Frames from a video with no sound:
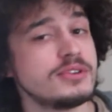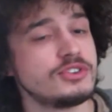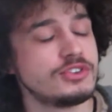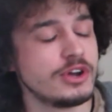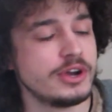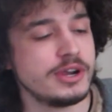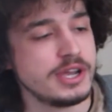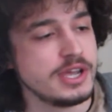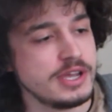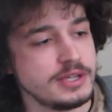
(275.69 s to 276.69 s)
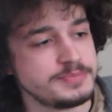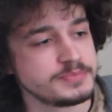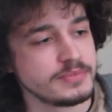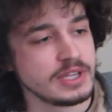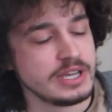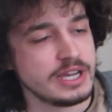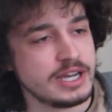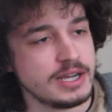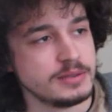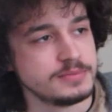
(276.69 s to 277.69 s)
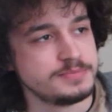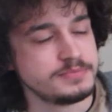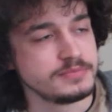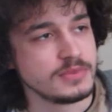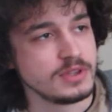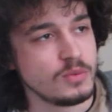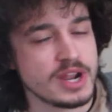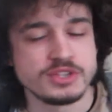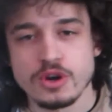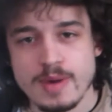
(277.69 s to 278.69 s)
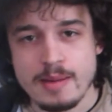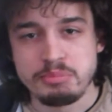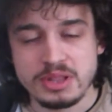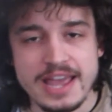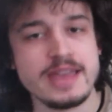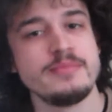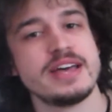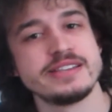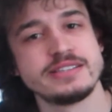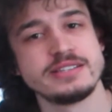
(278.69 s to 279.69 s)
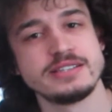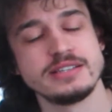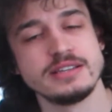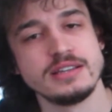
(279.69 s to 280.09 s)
So when I talk about blame, that's